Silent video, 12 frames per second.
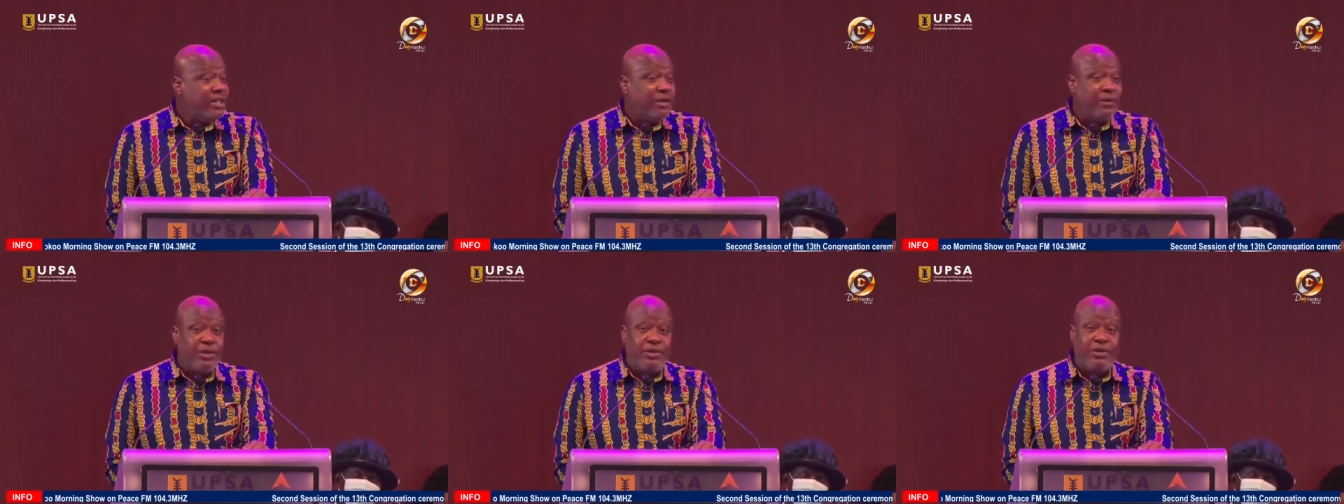
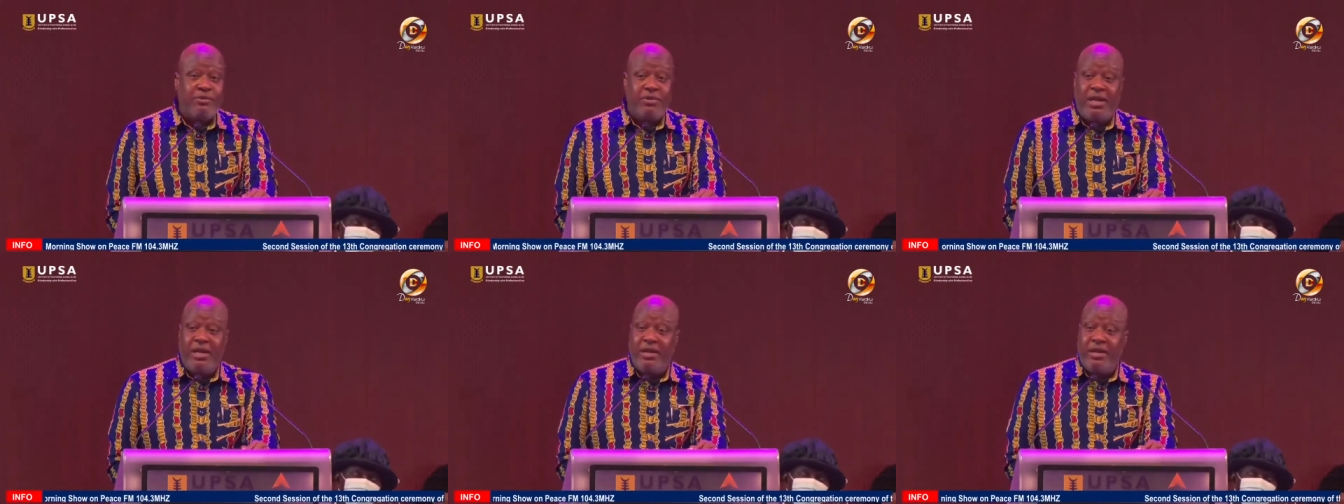there was
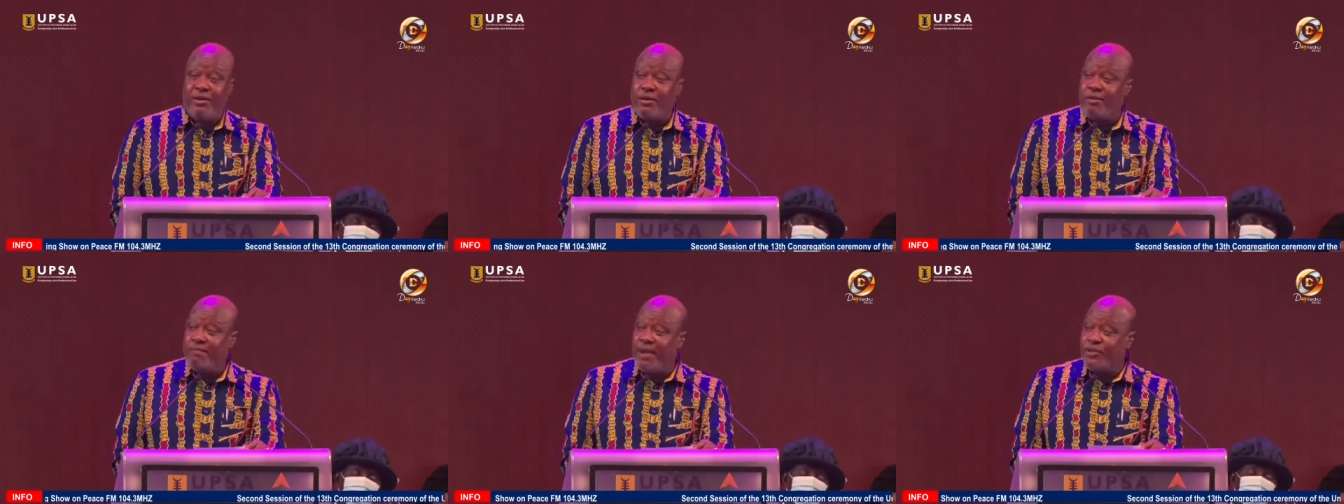really
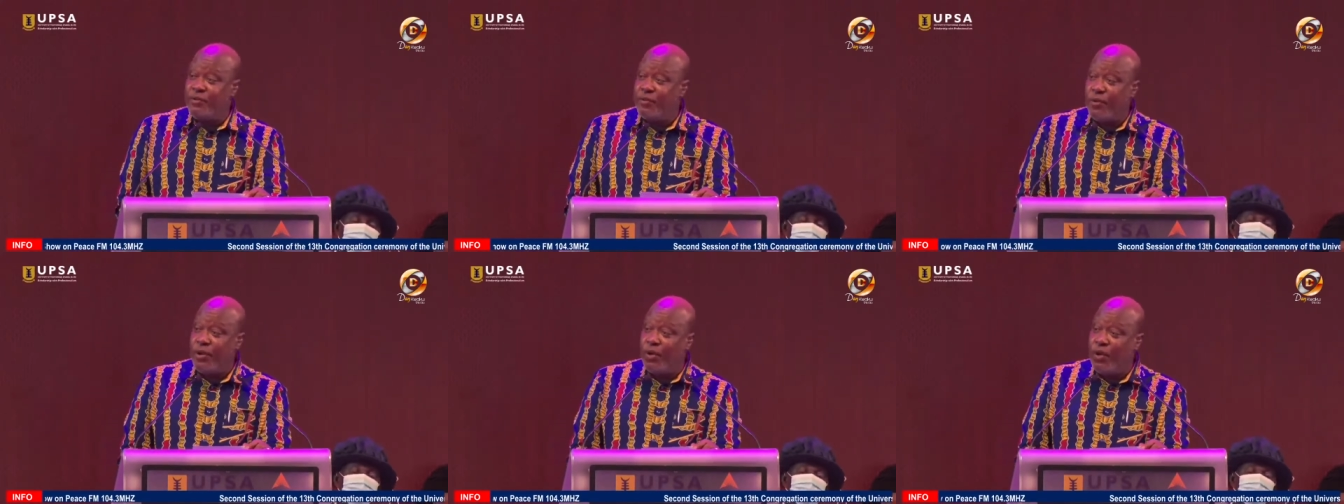not much of
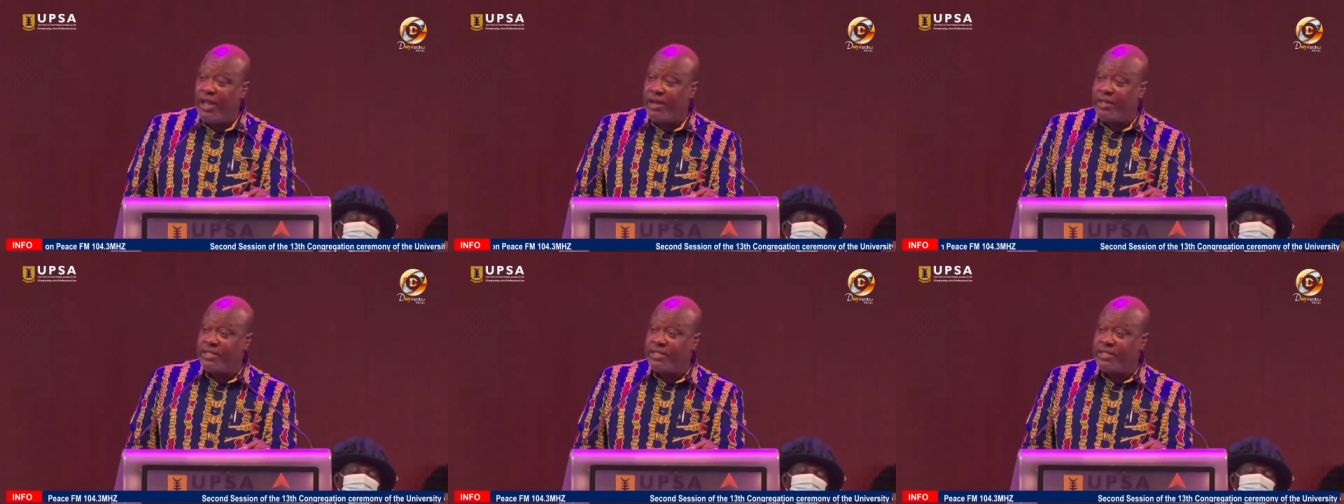what we call an